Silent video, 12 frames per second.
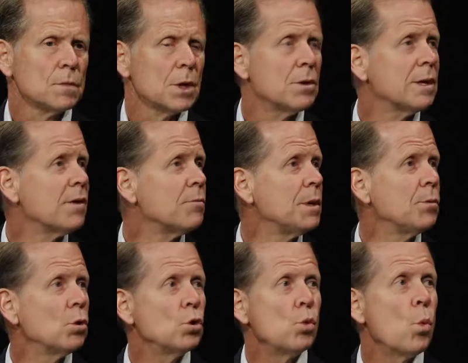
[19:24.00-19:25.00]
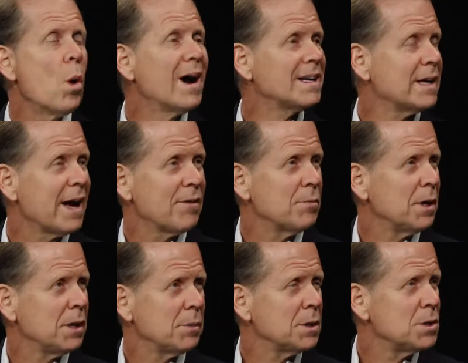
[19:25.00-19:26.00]
you can have people who want to have
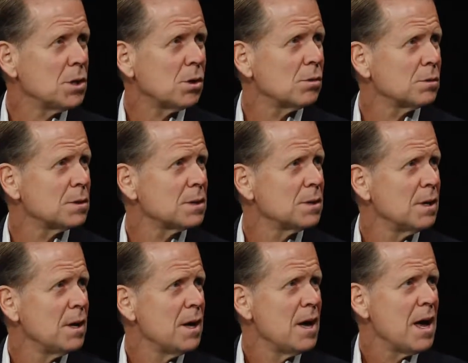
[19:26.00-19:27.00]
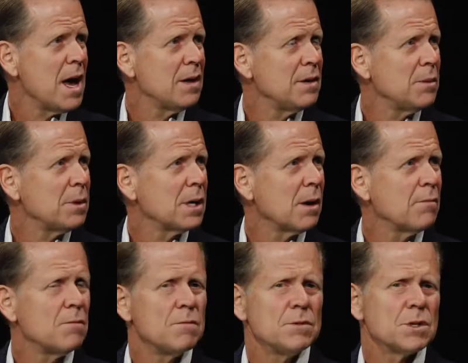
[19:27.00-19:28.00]
money but don't, and they
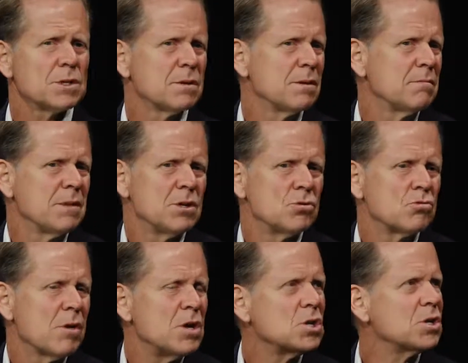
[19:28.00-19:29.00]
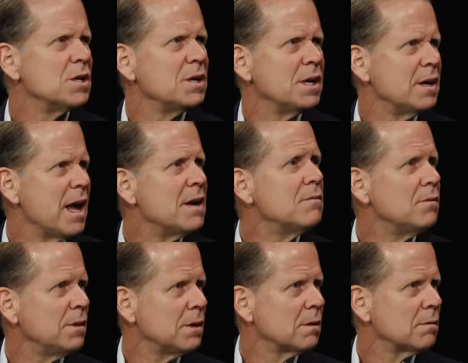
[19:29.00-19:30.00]
become just entrenched in
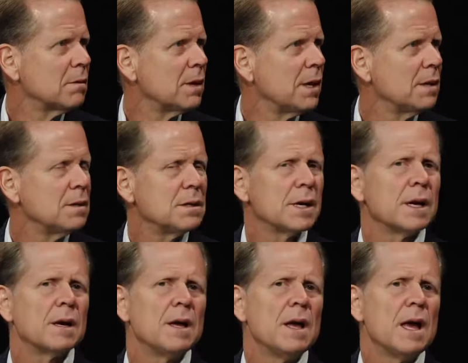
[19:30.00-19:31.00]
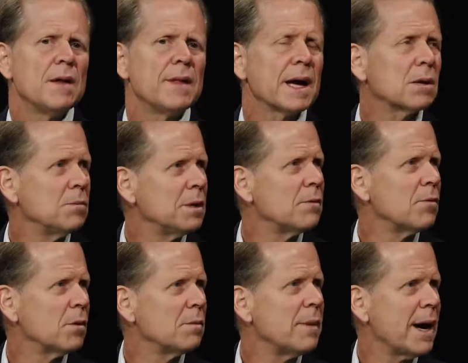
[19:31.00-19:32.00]
envy, and that can be a
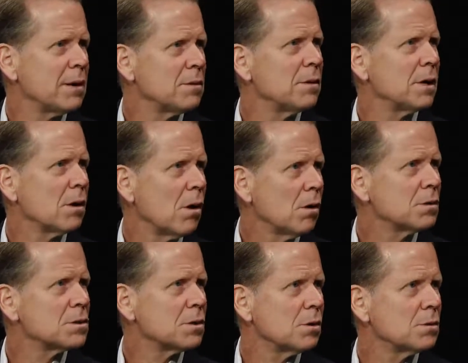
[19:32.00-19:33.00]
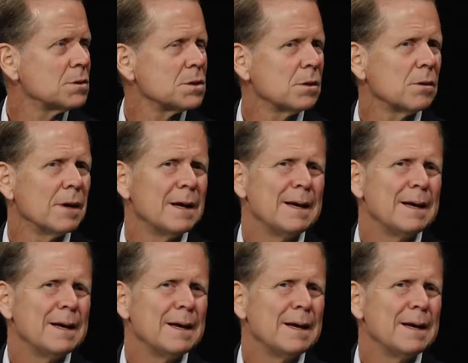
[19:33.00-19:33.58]
very bad thing also. So